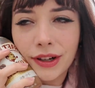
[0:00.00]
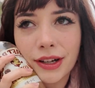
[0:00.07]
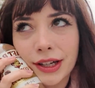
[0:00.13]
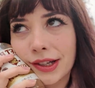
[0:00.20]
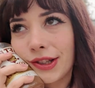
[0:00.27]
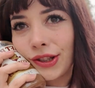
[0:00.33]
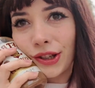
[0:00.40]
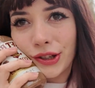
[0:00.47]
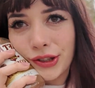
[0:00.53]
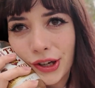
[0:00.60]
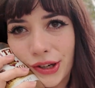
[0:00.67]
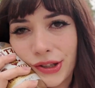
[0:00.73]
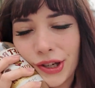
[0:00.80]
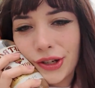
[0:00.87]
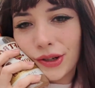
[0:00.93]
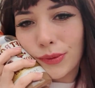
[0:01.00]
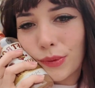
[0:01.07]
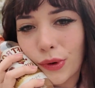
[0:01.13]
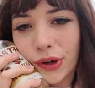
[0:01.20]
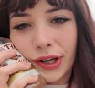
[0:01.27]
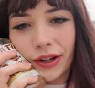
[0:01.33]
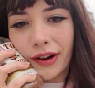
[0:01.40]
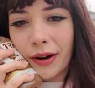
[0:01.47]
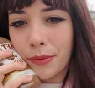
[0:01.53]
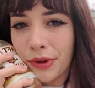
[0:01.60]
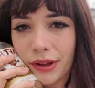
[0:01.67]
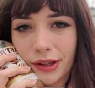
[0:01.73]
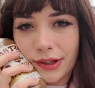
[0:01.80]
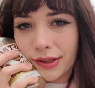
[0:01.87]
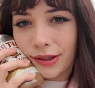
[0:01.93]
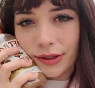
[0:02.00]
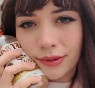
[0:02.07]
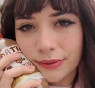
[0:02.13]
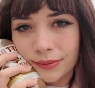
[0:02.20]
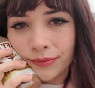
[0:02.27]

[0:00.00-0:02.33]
Oh, it's so toasty just walking around with this.